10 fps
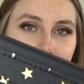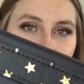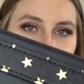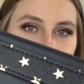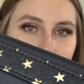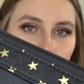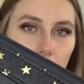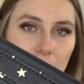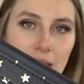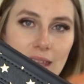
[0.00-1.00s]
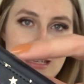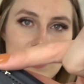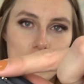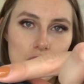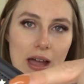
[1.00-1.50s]
case with a
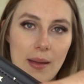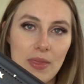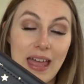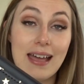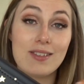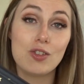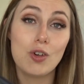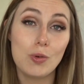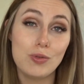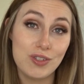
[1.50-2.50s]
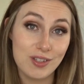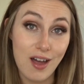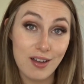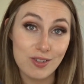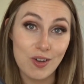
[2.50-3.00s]
strap that has gold
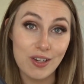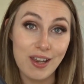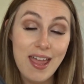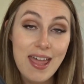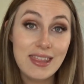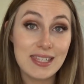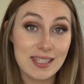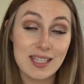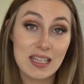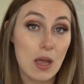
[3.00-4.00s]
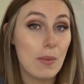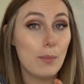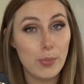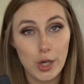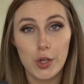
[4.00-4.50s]
stars on. This does come in
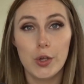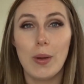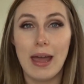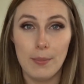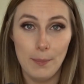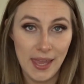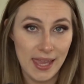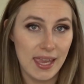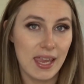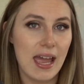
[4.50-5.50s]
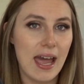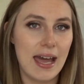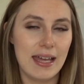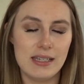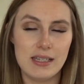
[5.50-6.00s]
blue and pink
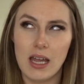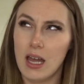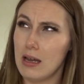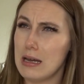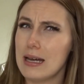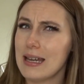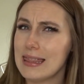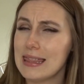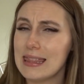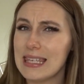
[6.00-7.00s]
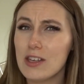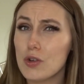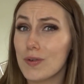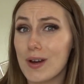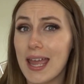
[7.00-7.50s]
and I think
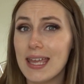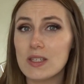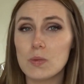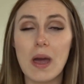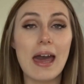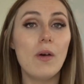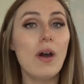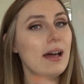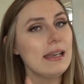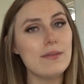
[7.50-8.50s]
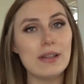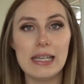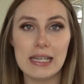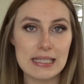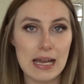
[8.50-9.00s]
grey as well. I'll leave a
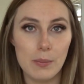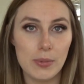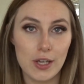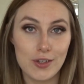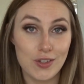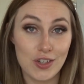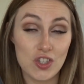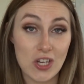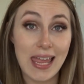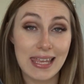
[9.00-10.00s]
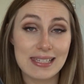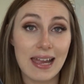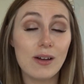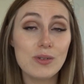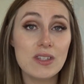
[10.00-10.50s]
link down below so you can check it
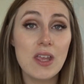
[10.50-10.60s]
out.